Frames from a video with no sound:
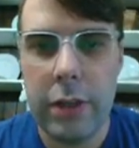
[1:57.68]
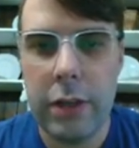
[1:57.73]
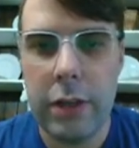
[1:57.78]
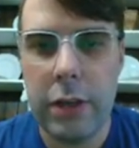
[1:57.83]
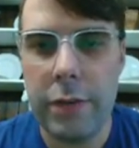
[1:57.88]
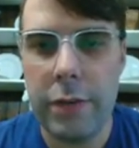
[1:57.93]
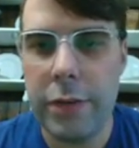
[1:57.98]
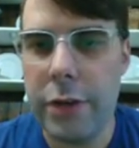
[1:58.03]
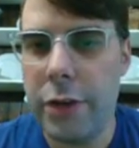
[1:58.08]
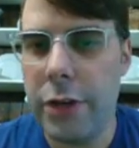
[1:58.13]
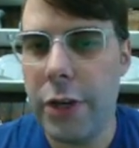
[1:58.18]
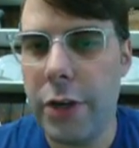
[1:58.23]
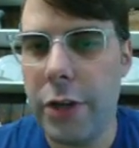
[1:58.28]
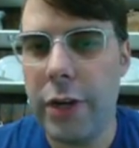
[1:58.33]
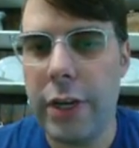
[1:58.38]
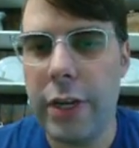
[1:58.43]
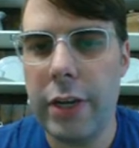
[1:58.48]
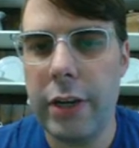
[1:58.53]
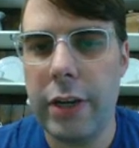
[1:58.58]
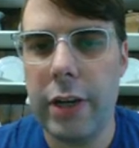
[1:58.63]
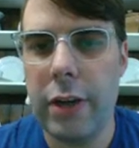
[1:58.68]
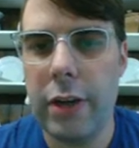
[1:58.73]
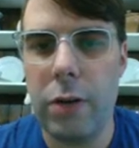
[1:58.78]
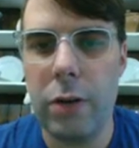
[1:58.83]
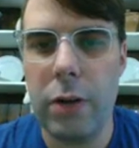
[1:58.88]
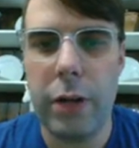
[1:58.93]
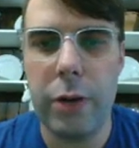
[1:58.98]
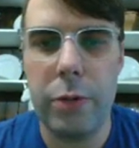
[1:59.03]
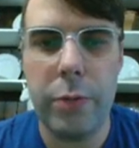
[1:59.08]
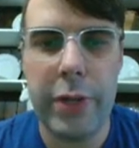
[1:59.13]
of your unit
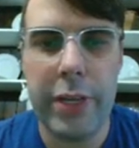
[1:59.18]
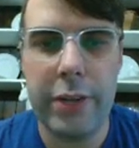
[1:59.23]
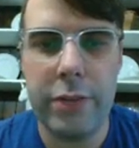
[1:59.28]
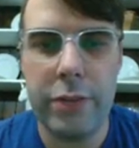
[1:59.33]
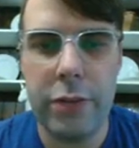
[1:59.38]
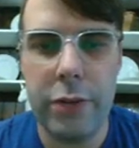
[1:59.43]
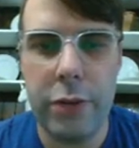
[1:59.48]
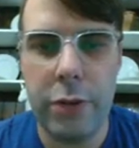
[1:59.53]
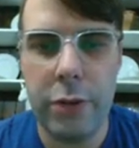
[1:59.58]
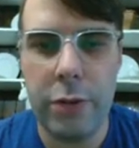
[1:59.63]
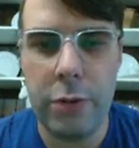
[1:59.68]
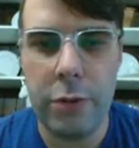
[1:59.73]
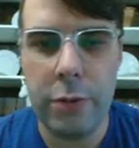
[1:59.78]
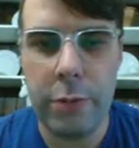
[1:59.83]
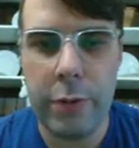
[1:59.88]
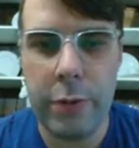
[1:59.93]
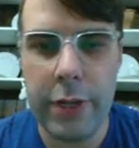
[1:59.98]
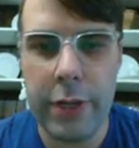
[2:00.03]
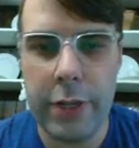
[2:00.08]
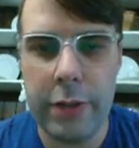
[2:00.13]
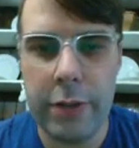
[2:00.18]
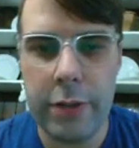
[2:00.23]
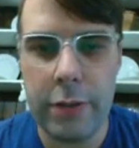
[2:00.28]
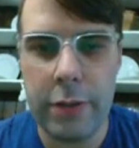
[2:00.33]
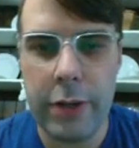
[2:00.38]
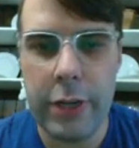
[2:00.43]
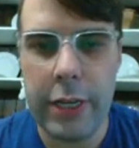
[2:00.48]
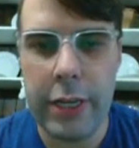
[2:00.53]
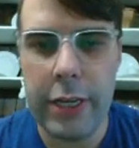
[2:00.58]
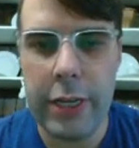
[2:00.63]
or like week two, week
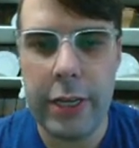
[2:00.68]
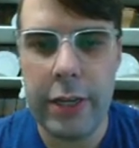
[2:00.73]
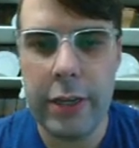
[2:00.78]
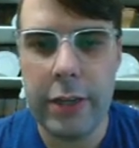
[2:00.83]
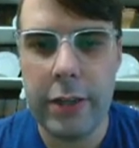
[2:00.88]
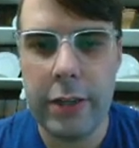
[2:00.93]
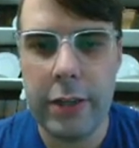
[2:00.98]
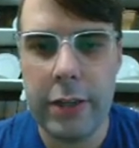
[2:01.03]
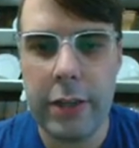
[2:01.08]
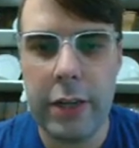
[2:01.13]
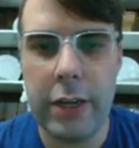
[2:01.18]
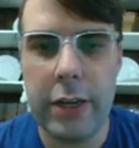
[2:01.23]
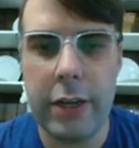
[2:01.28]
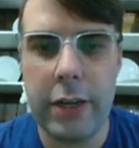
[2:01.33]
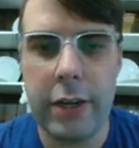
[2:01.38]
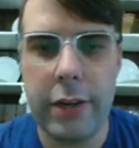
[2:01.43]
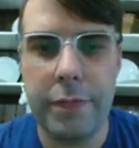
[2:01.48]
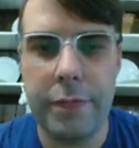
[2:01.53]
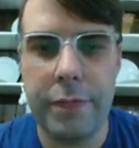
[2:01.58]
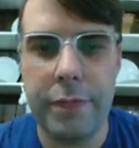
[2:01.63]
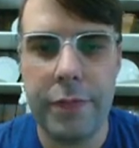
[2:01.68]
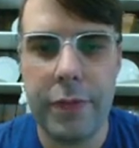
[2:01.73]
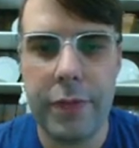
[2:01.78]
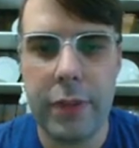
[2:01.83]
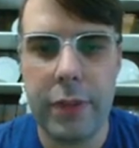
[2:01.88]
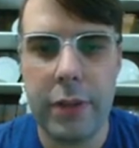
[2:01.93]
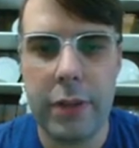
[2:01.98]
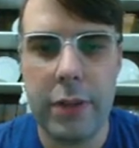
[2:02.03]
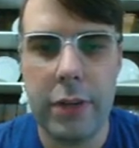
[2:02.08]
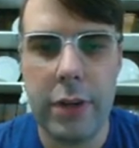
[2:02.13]
three. Um,
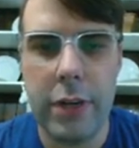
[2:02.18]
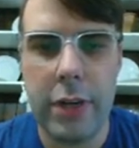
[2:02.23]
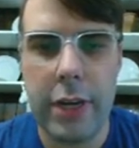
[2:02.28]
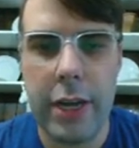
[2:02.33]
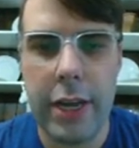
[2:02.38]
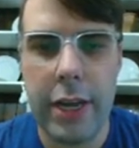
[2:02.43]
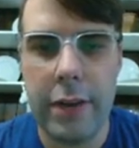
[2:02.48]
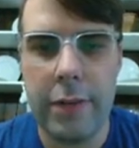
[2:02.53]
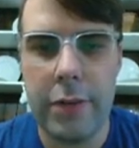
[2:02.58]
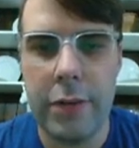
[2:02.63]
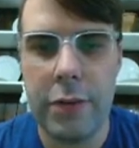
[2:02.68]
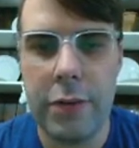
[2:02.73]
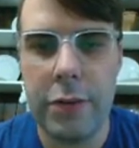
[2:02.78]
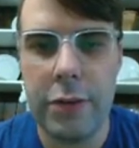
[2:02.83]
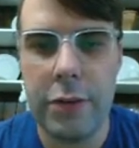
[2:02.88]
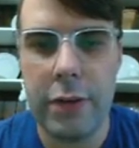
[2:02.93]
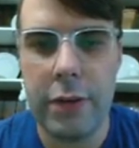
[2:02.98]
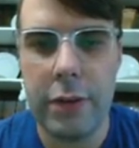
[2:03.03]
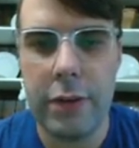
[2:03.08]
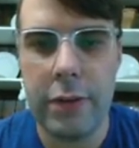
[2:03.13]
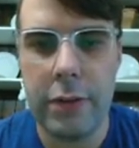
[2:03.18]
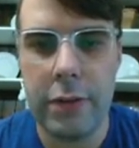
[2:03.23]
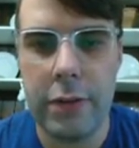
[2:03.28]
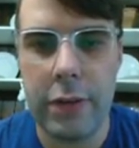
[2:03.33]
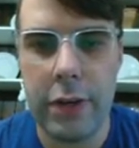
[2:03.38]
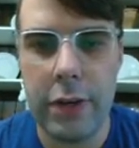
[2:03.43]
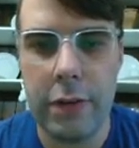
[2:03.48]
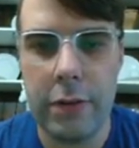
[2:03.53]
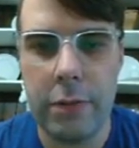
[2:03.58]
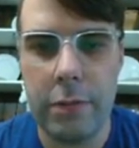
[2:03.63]
you can have your students, you know,